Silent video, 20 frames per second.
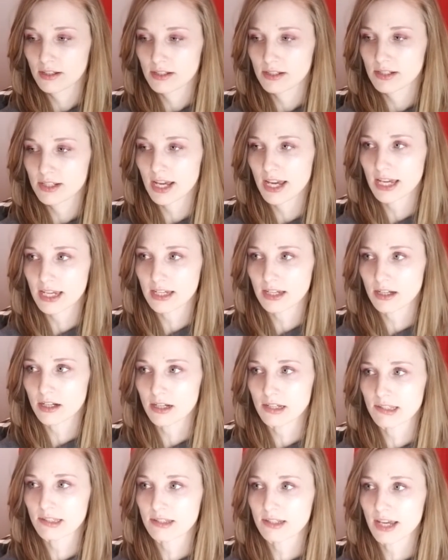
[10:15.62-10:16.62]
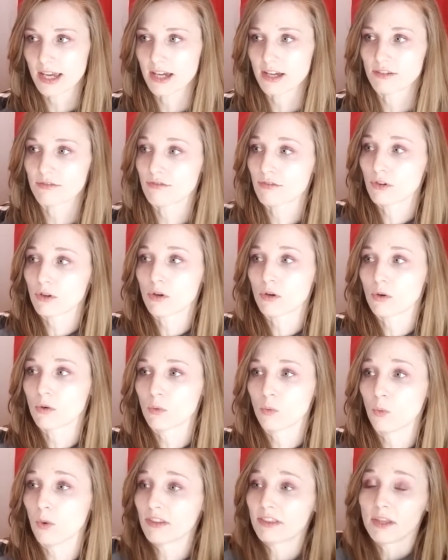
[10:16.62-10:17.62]
take a stand for
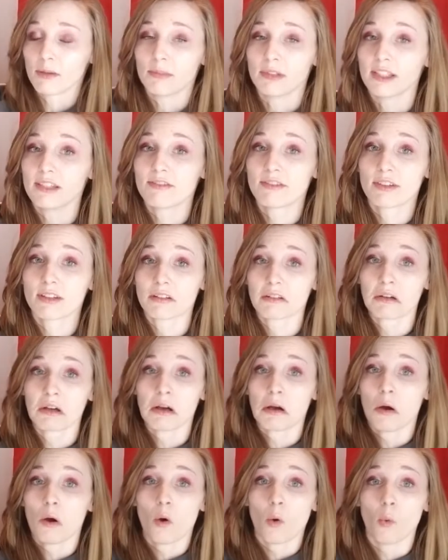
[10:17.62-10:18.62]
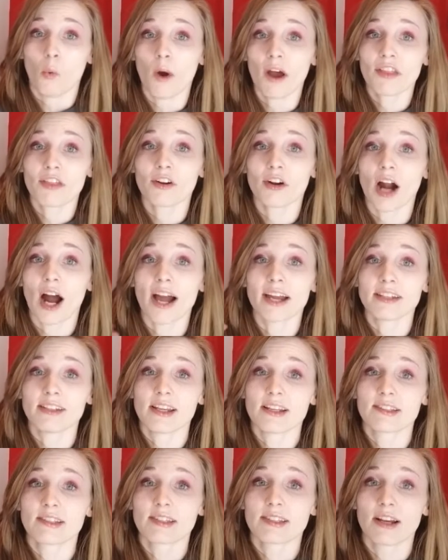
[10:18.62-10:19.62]
what they believe in. Whether I
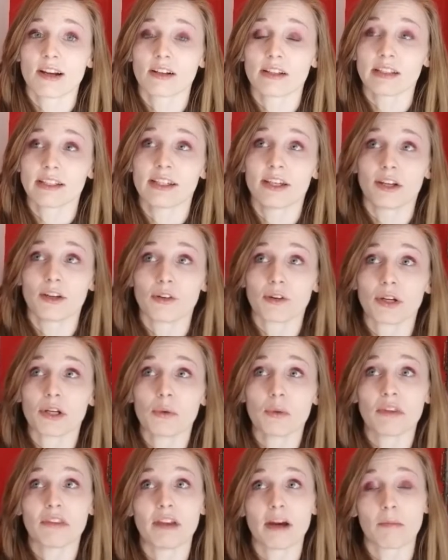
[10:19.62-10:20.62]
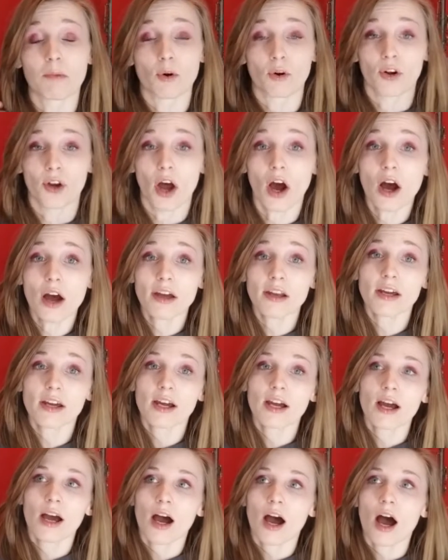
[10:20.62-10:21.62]
necessarily agree with them or not,
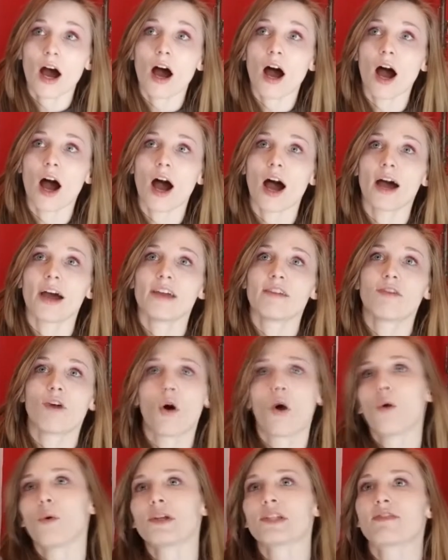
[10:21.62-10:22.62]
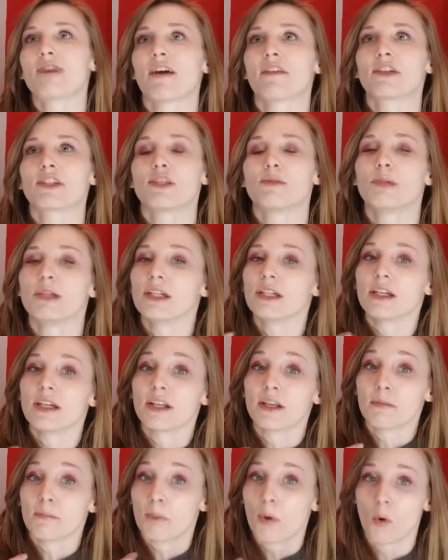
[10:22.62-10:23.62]
I've always found that to be
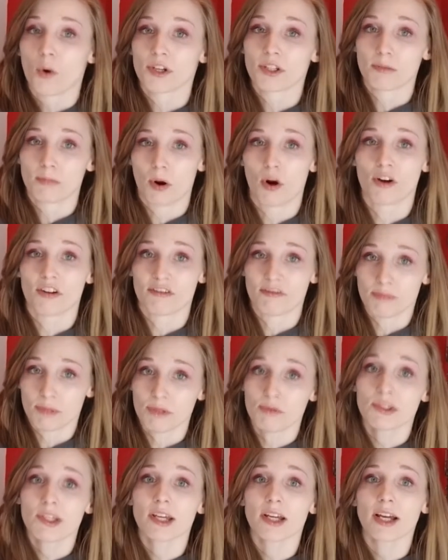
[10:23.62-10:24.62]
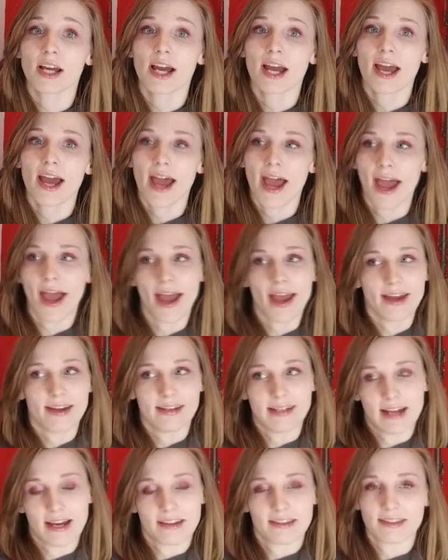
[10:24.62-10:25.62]
an important part of music,
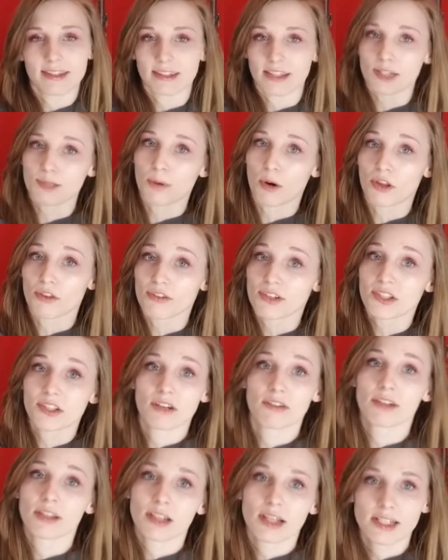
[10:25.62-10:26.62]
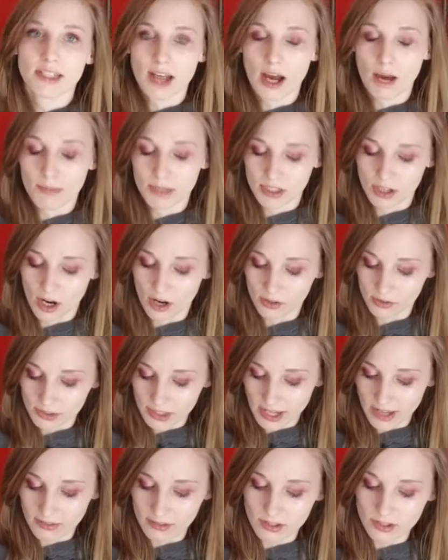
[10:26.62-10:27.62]
and I think that's part of the reason I really like Tom MacDonald.
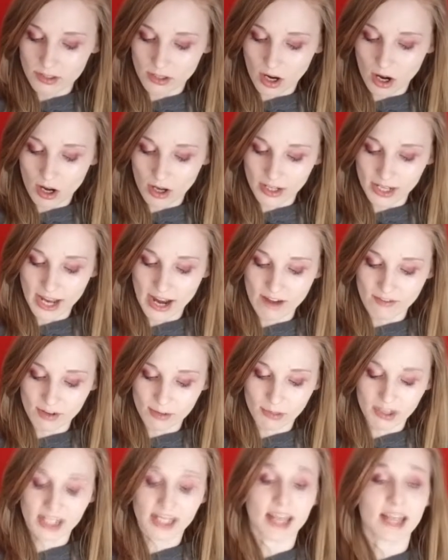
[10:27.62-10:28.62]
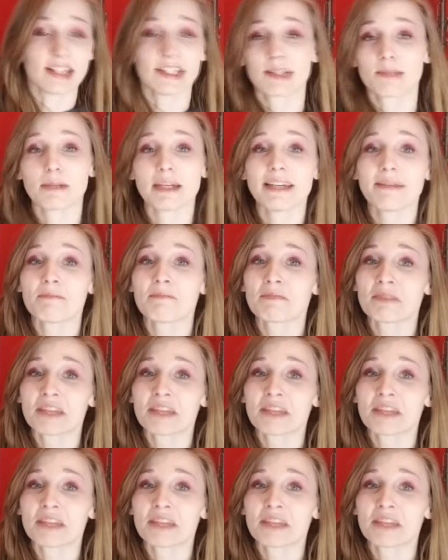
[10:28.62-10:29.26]
And the song Everybody Hates Me,